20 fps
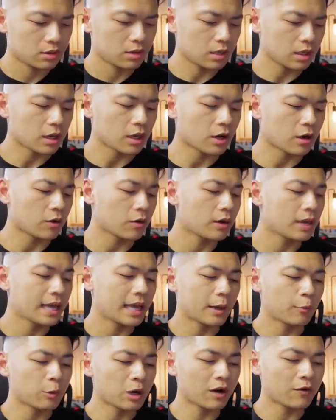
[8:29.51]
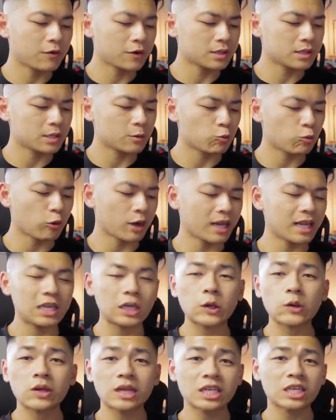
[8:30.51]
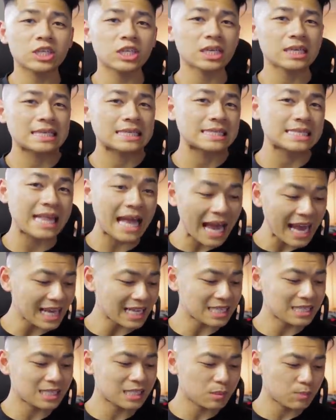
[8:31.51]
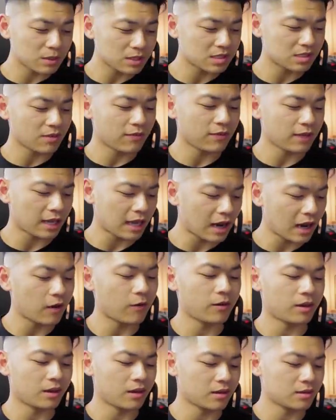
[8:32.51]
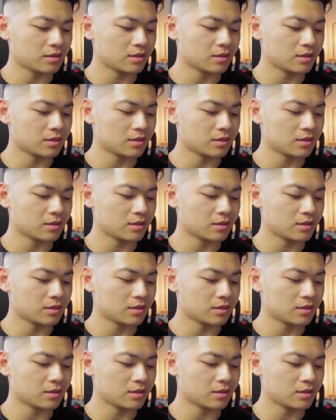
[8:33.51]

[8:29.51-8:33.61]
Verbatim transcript: you know, and whatever is in red, you can adjust that specific area.